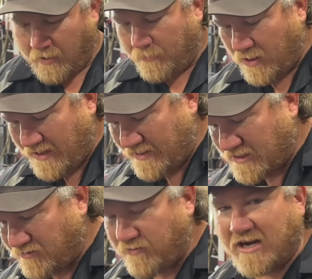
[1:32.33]
put it in
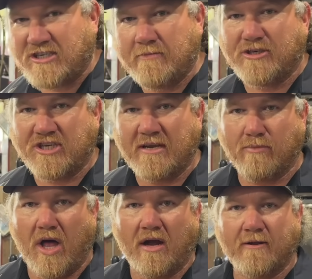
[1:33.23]
this freshly machined
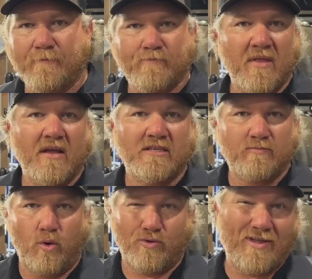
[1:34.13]
block. It's
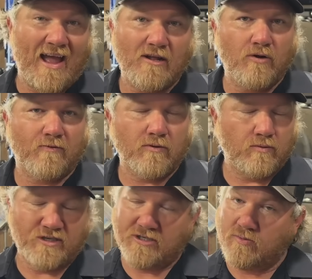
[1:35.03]
bored 10 over,
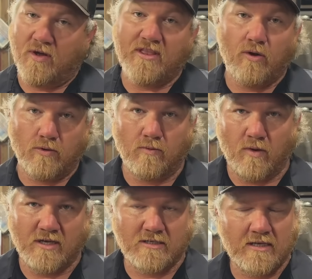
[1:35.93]
which is what the old one
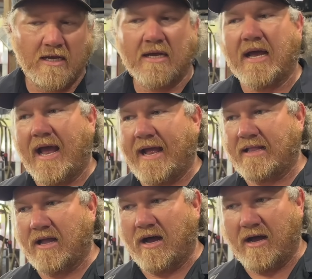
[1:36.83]
was,
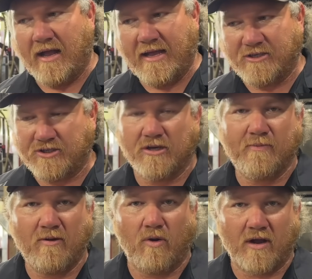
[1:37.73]
and it should
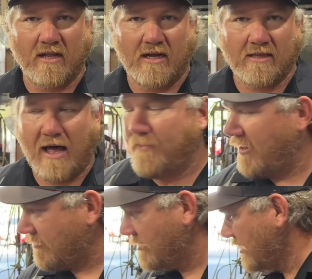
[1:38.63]
be working a lot
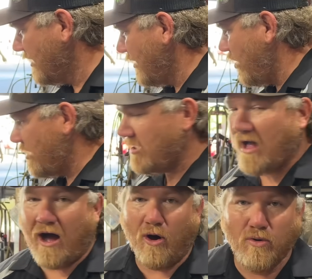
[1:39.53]
better.
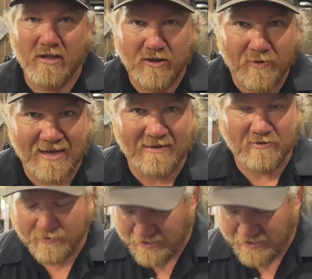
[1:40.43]
Not only do we have a new